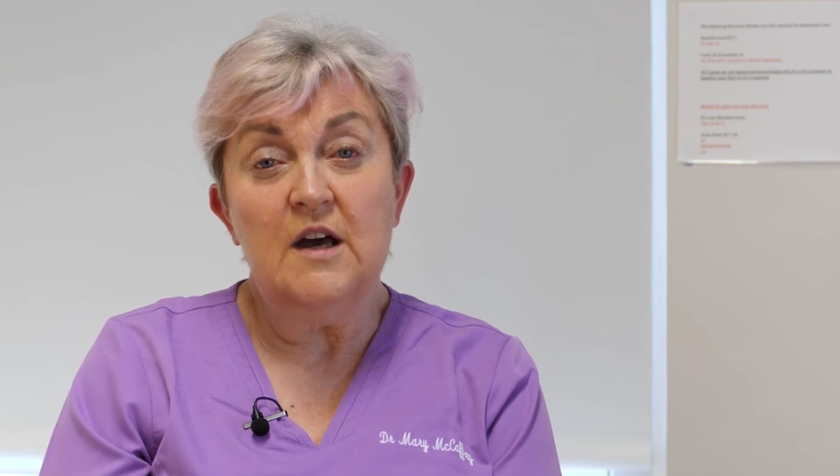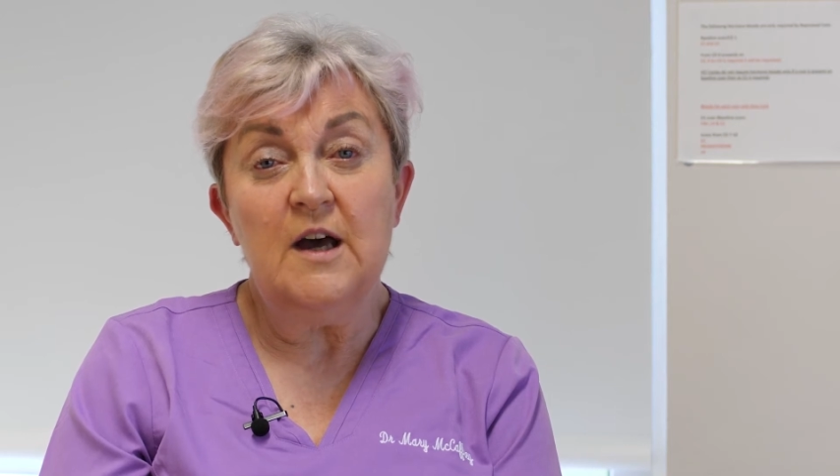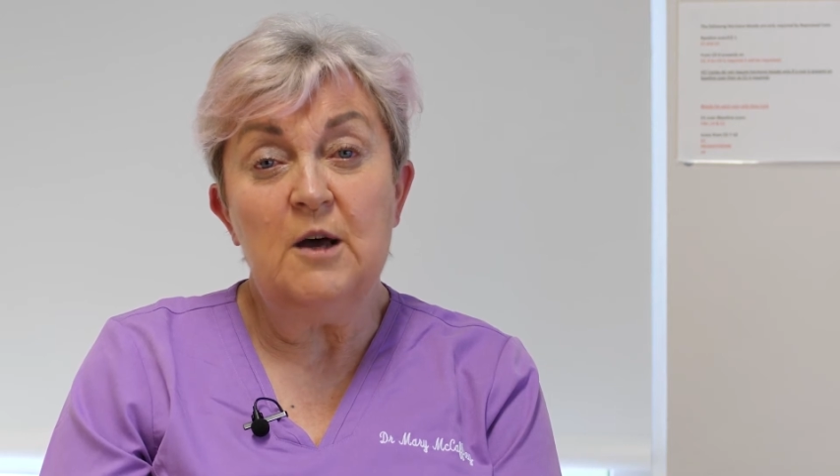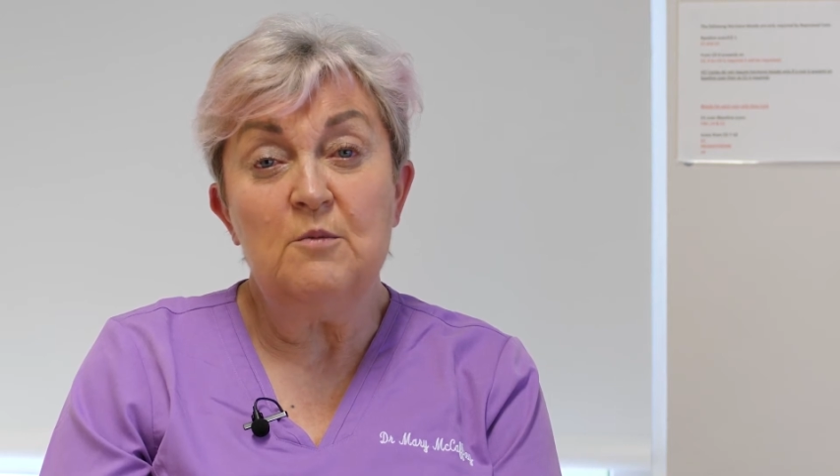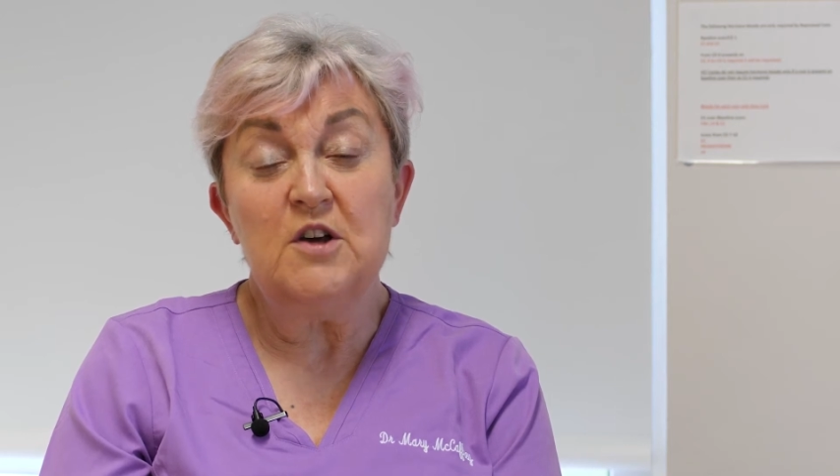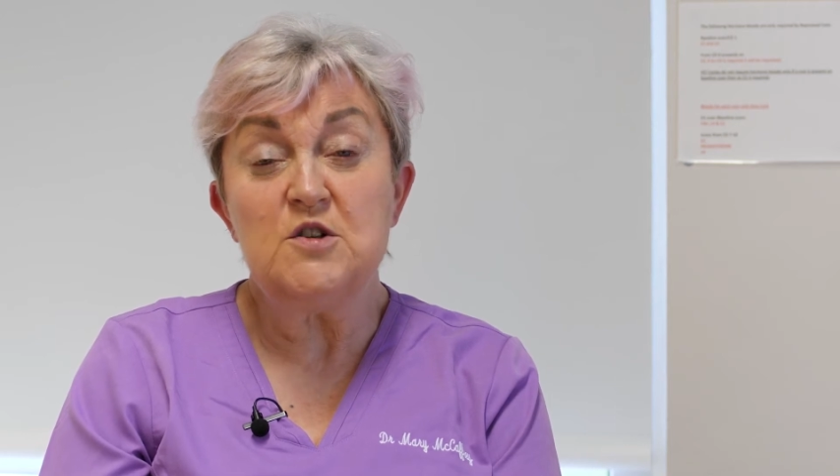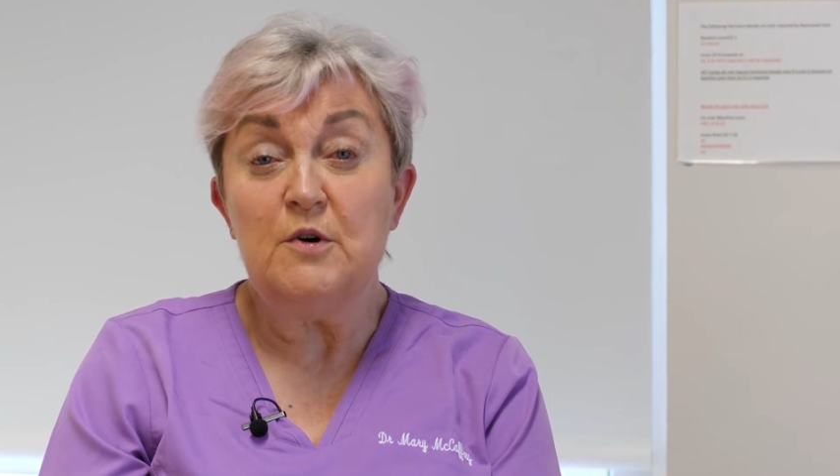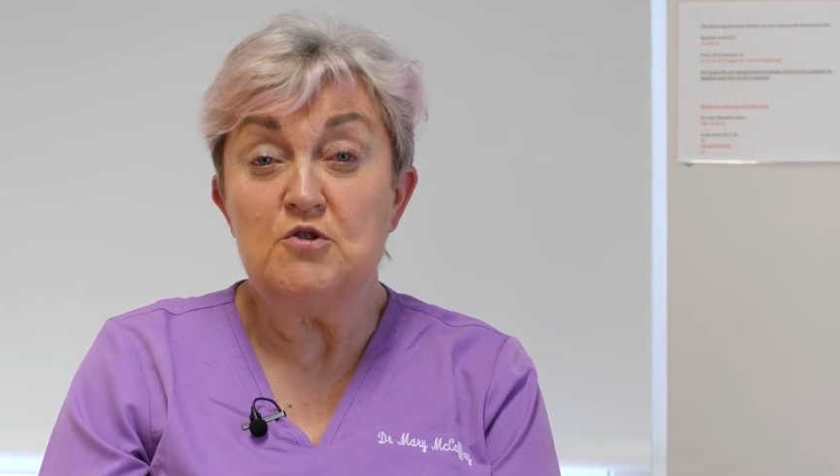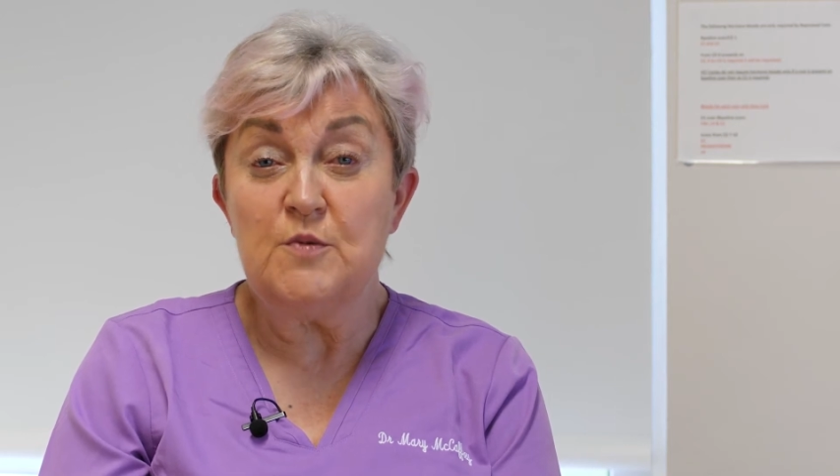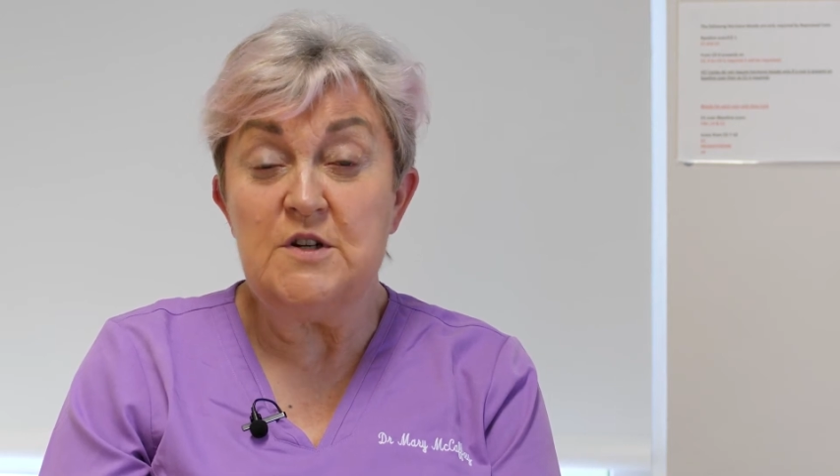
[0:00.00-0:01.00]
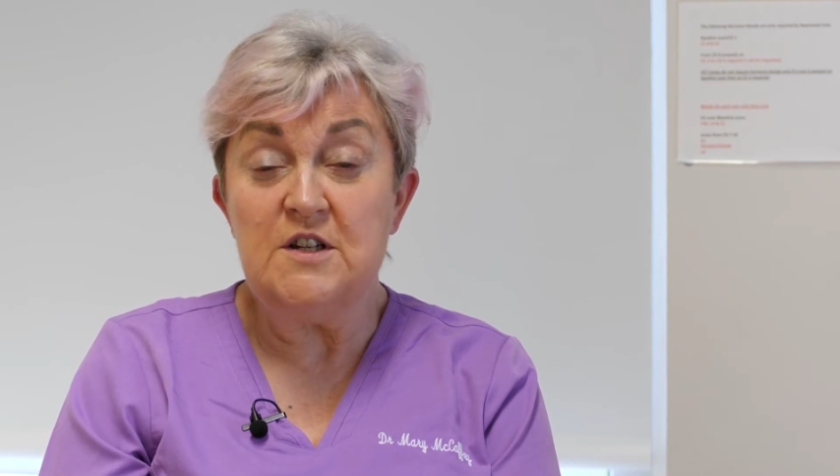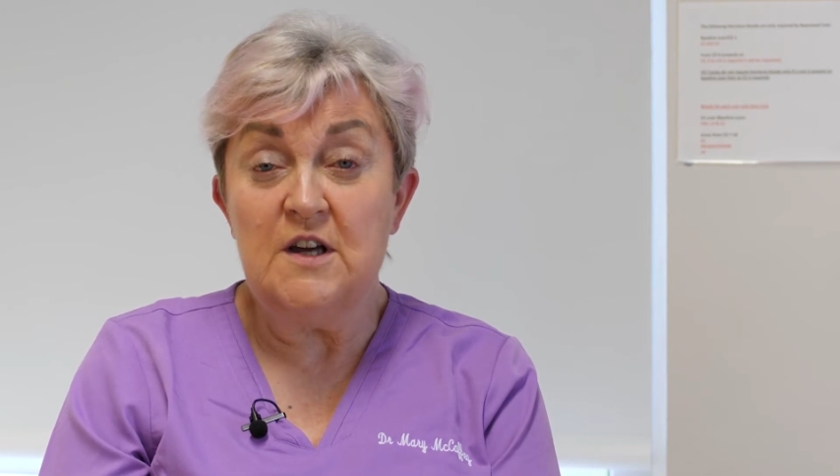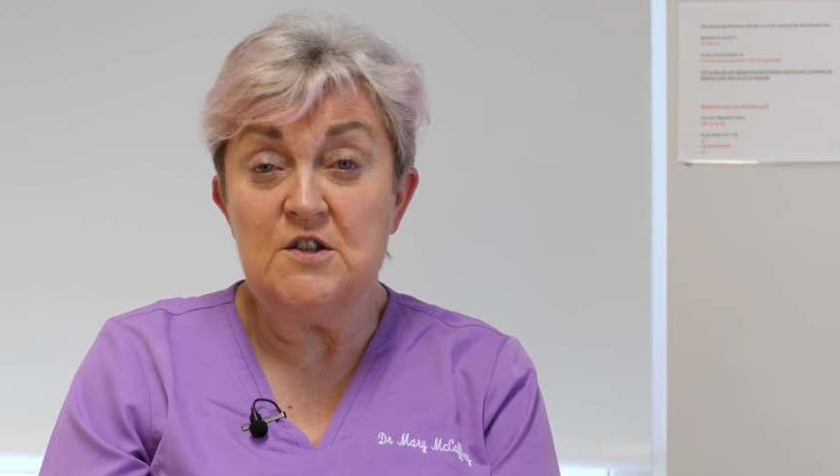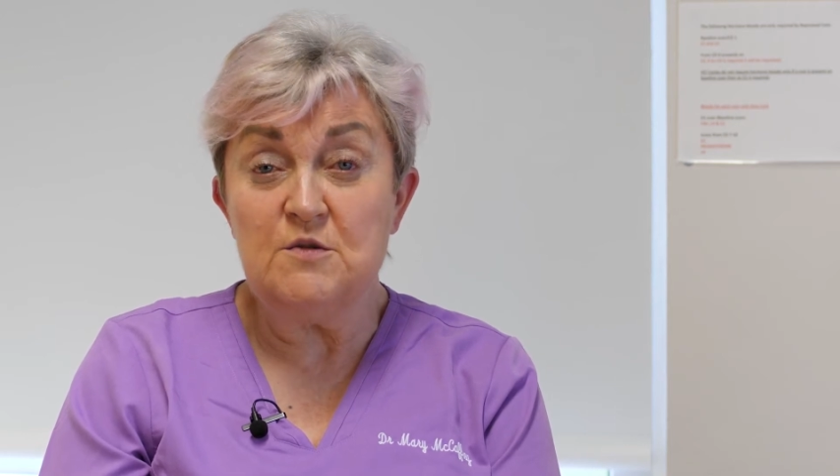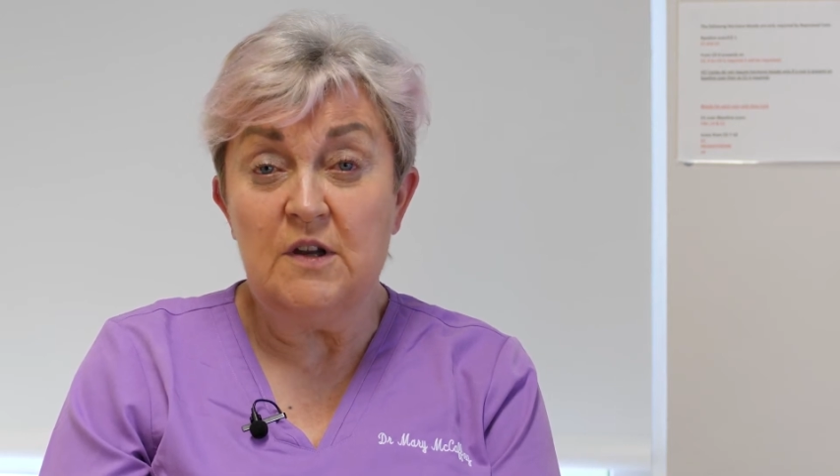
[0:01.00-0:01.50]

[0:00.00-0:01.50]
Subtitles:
at about 28